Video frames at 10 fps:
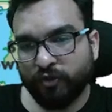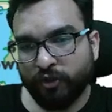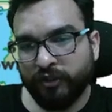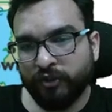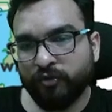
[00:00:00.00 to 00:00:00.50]

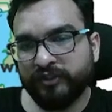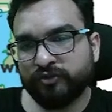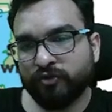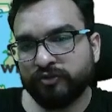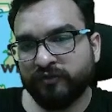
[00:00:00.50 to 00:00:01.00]
Toronto
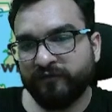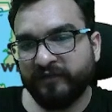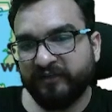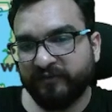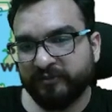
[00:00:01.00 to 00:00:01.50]
is also a
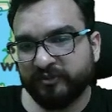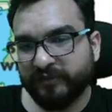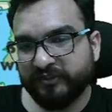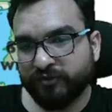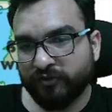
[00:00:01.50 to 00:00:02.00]
very famous
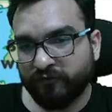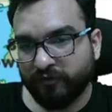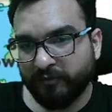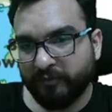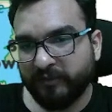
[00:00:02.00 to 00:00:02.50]
place. You have to
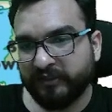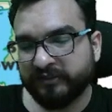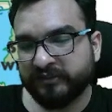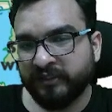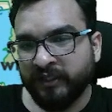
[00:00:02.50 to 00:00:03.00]
remember this.